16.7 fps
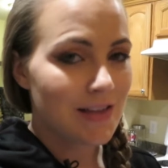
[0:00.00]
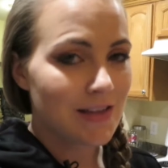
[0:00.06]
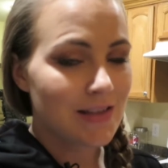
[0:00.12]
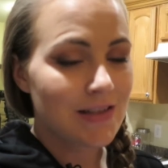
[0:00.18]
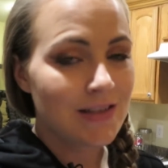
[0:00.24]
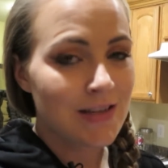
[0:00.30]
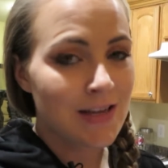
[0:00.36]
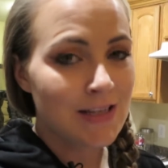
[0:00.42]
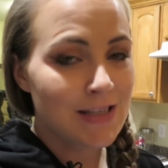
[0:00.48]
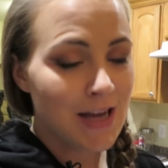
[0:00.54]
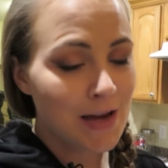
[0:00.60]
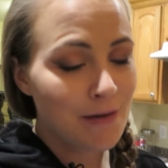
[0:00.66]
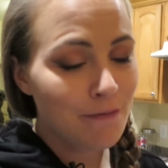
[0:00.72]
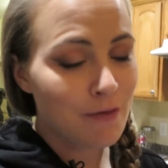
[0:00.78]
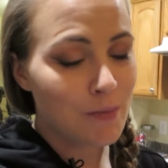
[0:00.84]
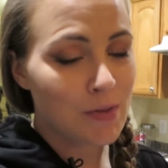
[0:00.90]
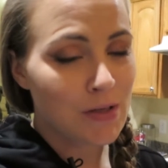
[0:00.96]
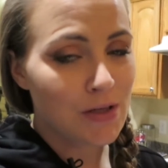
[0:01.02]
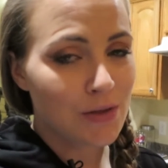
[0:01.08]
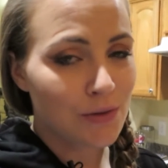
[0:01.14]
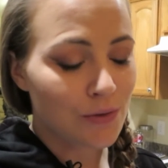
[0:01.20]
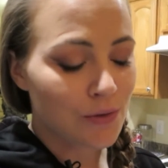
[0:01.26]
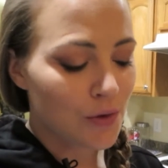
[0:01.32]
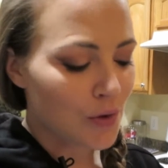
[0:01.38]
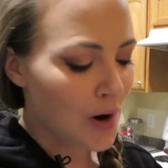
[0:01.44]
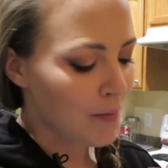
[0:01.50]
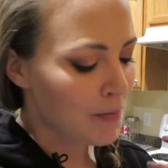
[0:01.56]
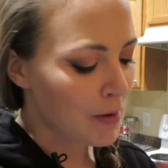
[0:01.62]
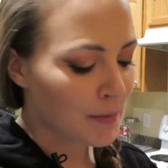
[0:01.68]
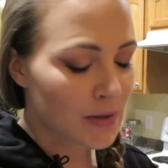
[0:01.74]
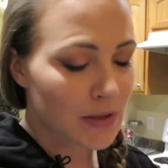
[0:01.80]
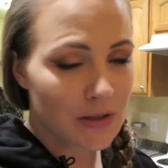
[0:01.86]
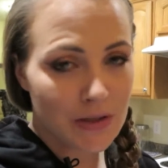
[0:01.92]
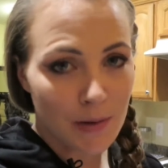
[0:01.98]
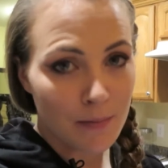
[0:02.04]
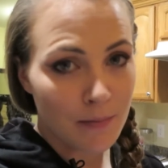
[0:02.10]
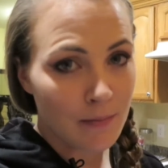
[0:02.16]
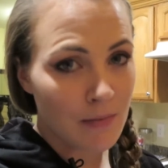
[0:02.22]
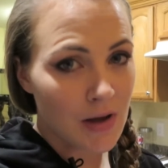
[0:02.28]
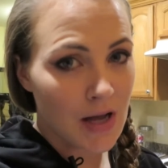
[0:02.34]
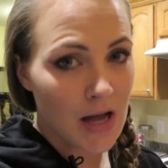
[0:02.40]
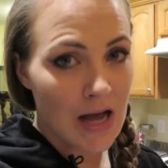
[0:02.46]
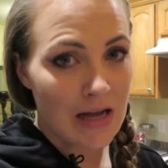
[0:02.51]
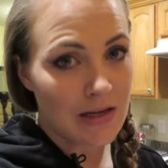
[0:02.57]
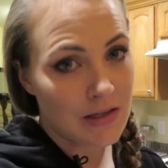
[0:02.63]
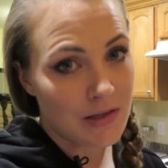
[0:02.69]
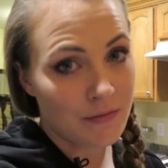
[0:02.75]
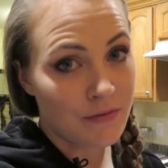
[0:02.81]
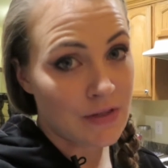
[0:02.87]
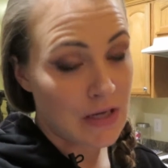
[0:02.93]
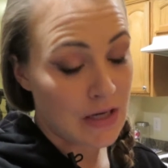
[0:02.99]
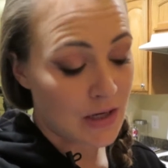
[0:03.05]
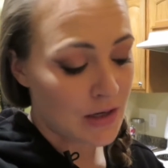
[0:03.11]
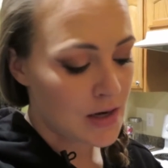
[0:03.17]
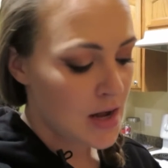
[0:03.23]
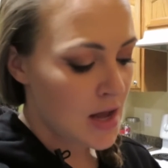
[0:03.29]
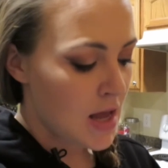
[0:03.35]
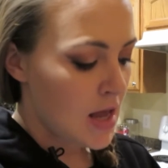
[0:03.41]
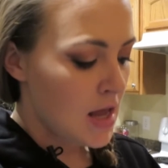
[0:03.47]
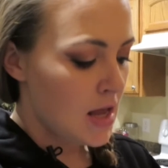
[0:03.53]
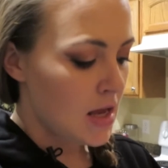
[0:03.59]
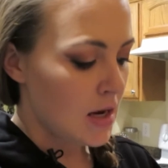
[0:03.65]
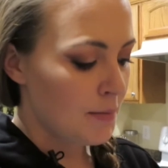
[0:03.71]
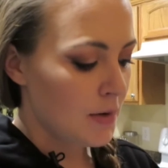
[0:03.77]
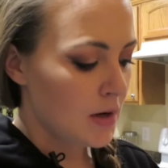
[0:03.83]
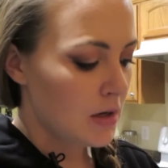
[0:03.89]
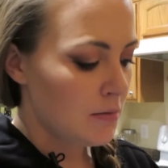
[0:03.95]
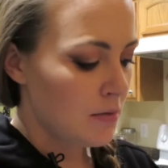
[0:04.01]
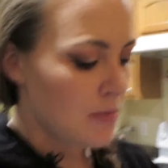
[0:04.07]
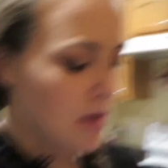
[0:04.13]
it is time for me to crop up some kind of dinner and I'm going to